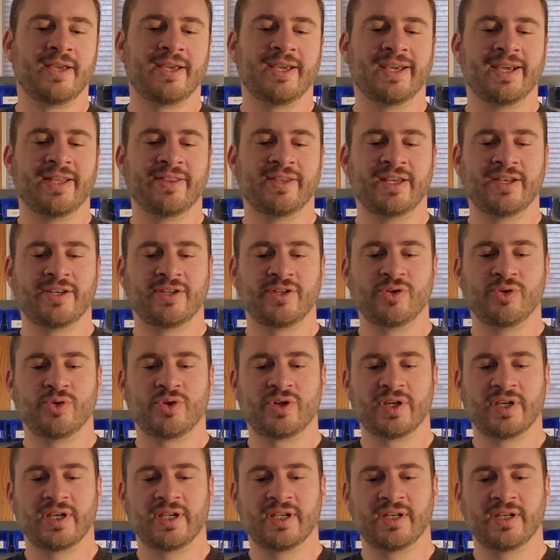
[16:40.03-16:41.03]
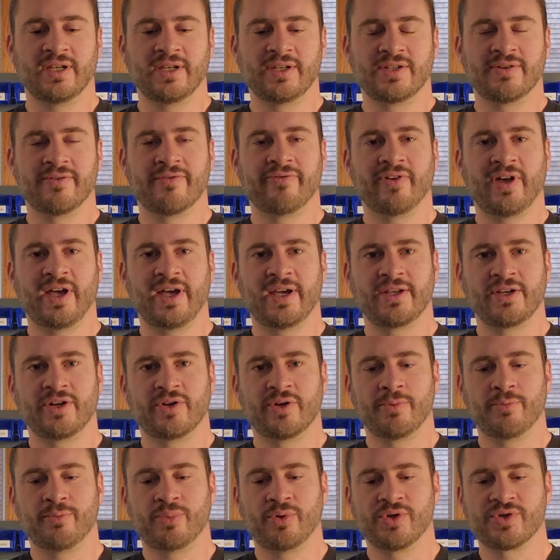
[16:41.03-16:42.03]
and then you can define your
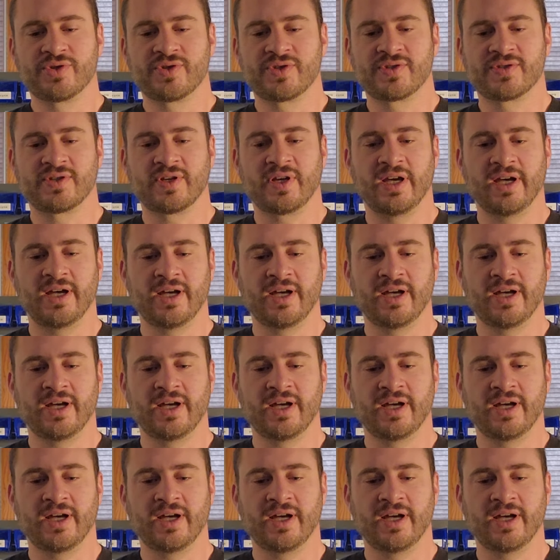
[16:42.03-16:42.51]
inputs.